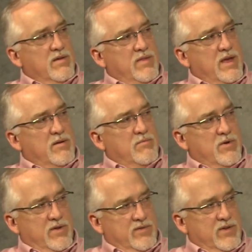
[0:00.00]
that
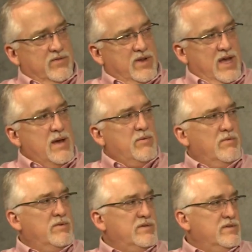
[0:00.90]
process to
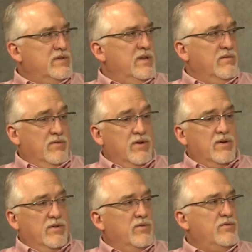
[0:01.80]
happen, which it's getting very
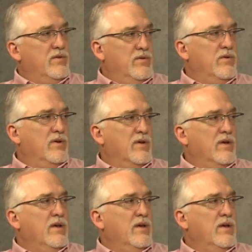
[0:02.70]
close to doing,